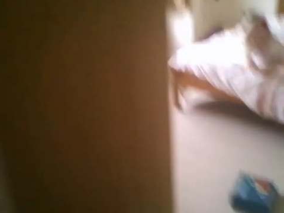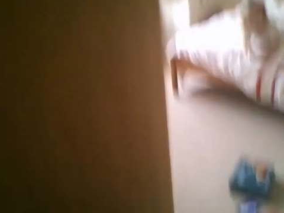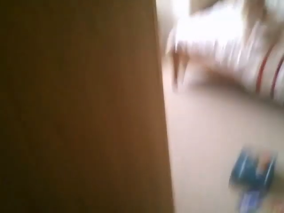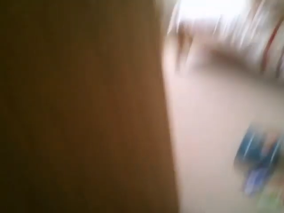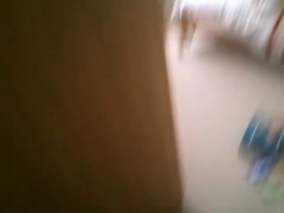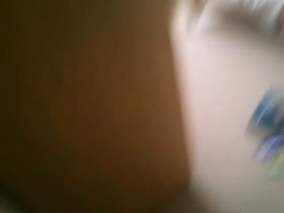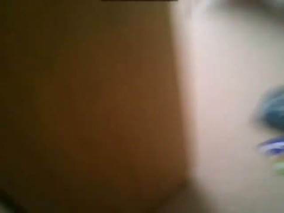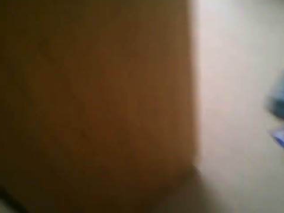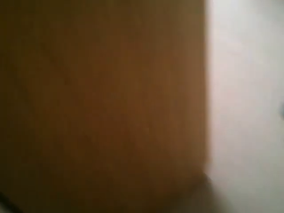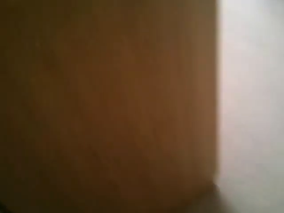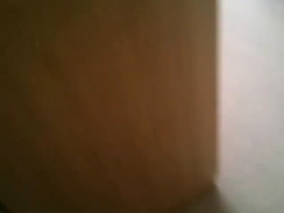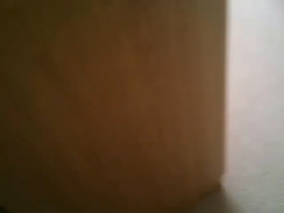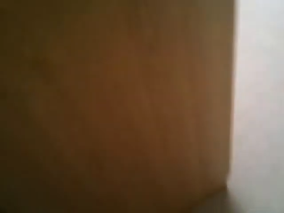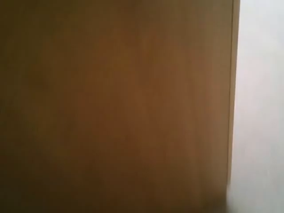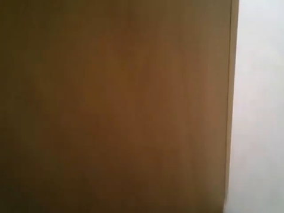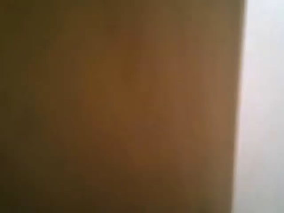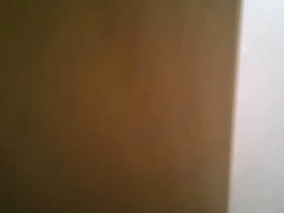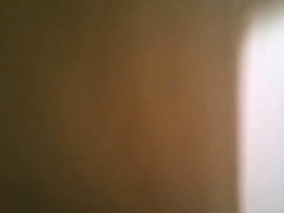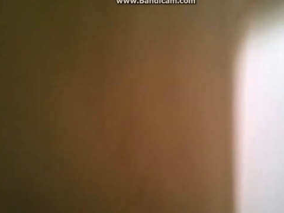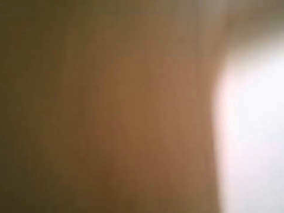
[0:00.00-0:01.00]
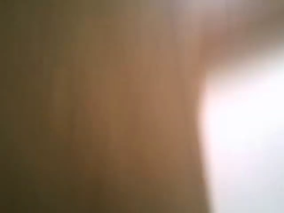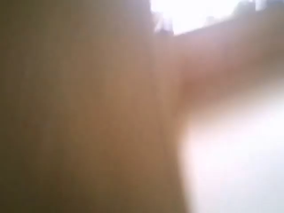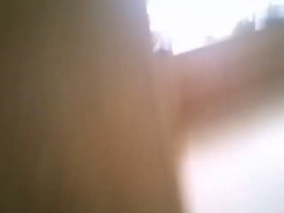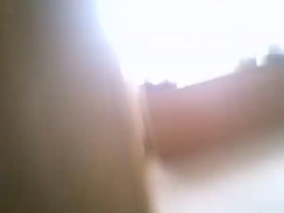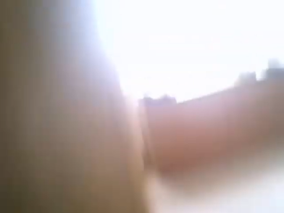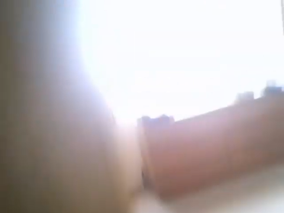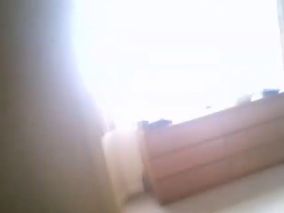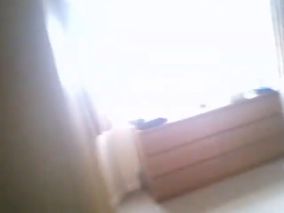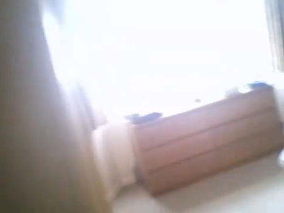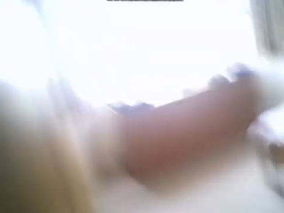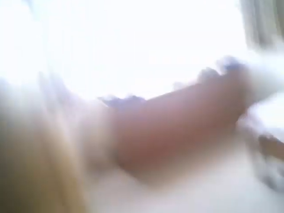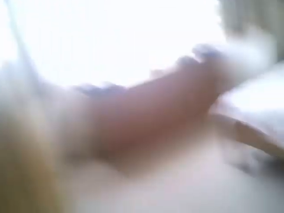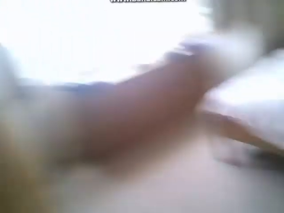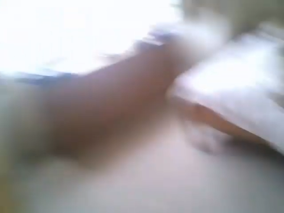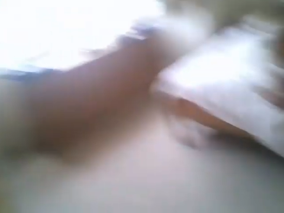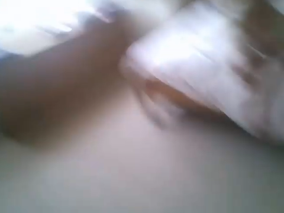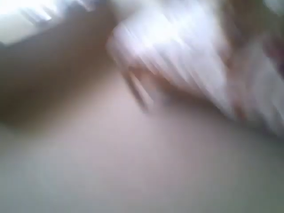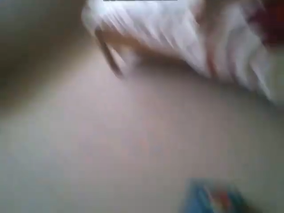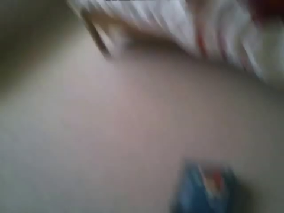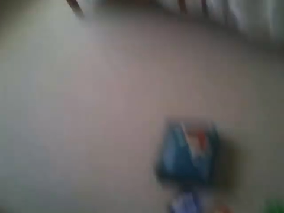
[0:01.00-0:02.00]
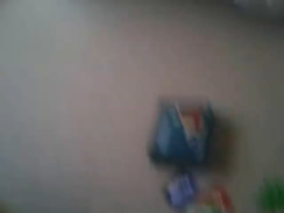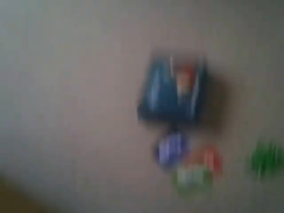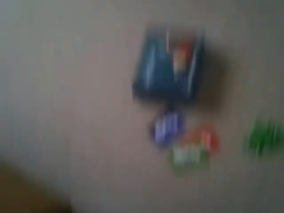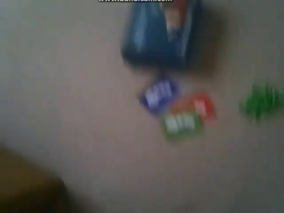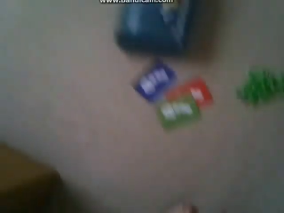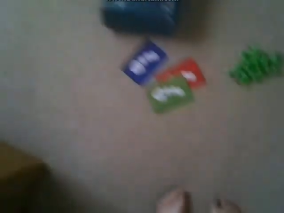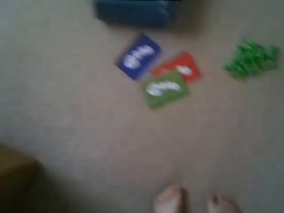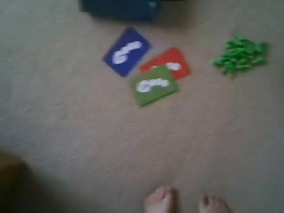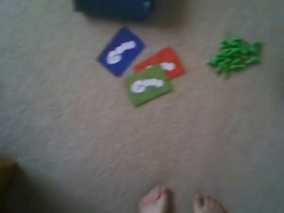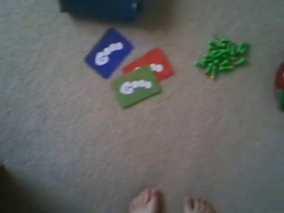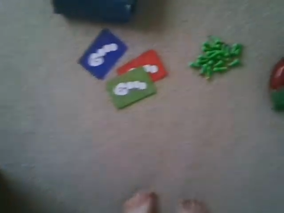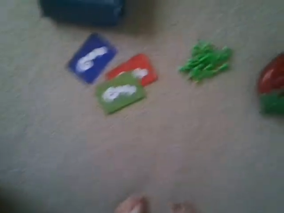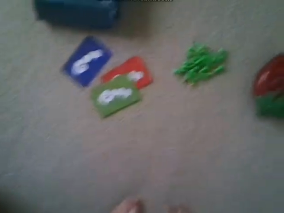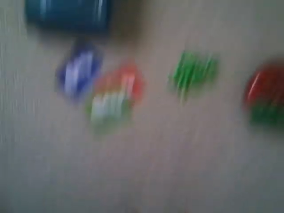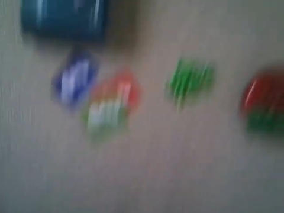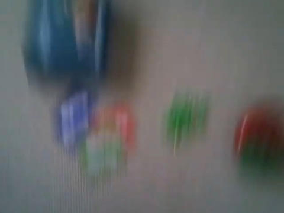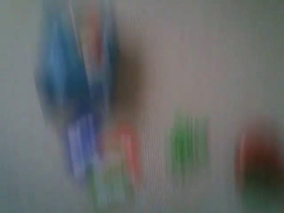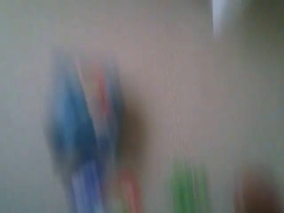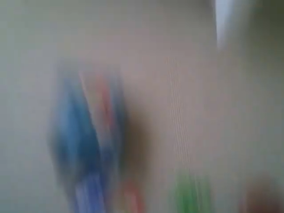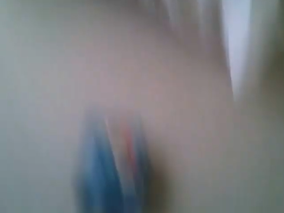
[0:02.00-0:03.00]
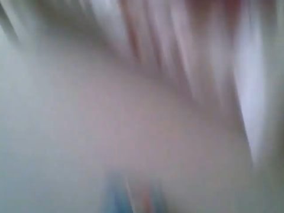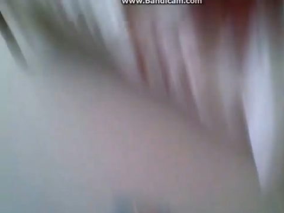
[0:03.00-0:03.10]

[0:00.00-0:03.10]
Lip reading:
No face is visible, so there are no lips to read.